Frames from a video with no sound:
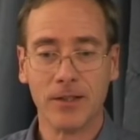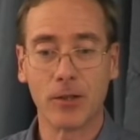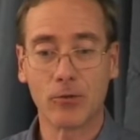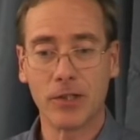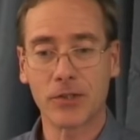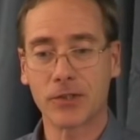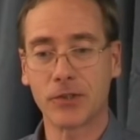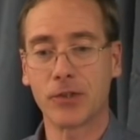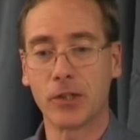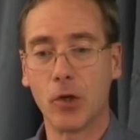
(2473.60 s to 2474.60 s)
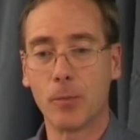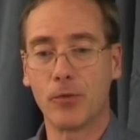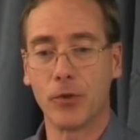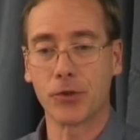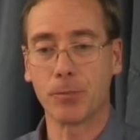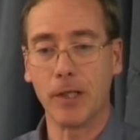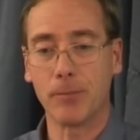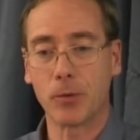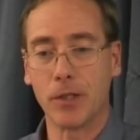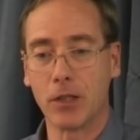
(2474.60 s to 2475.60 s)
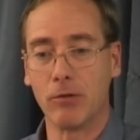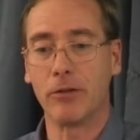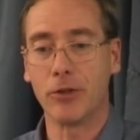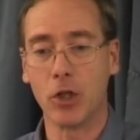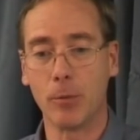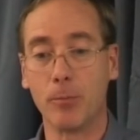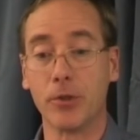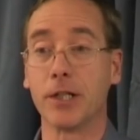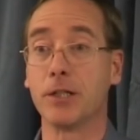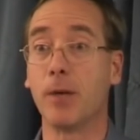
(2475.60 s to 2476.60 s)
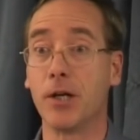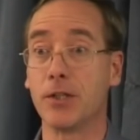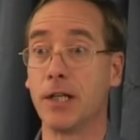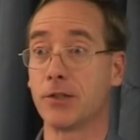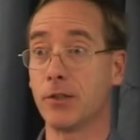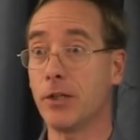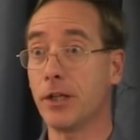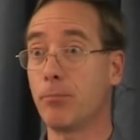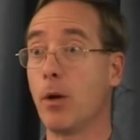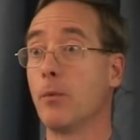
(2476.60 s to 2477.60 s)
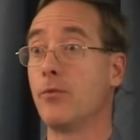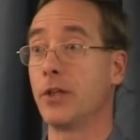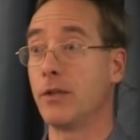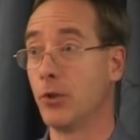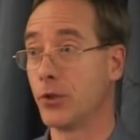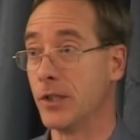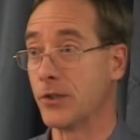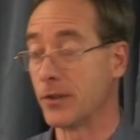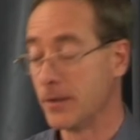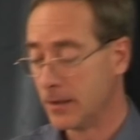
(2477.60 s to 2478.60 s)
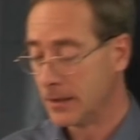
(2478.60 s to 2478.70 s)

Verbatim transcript: so gorillas existed long before the split between gorilla and human predicted by genetics. So another problem for the evolutionist.